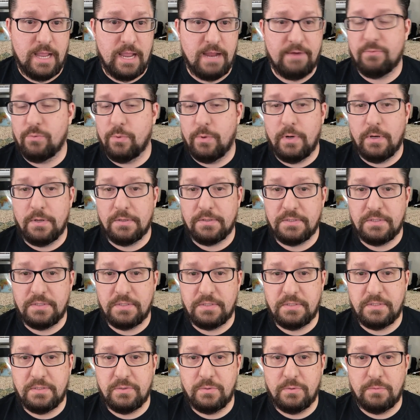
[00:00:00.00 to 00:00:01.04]
everyone else
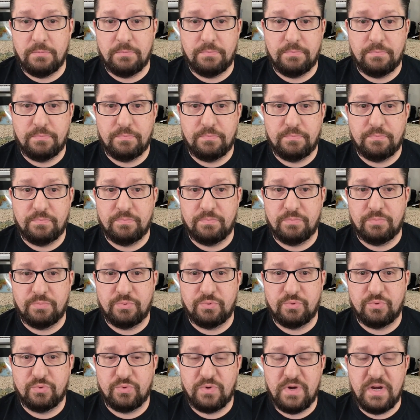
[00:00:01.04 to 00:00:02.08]
is doing
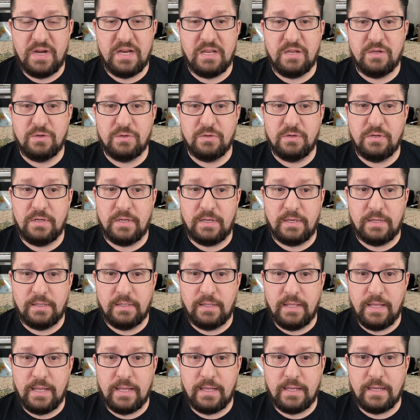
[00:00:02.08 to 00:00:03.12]
pretty
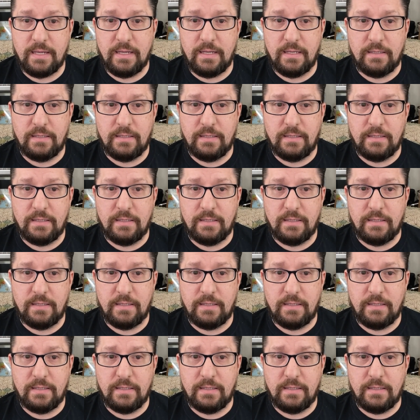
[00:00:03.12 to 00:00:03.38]
good. Like,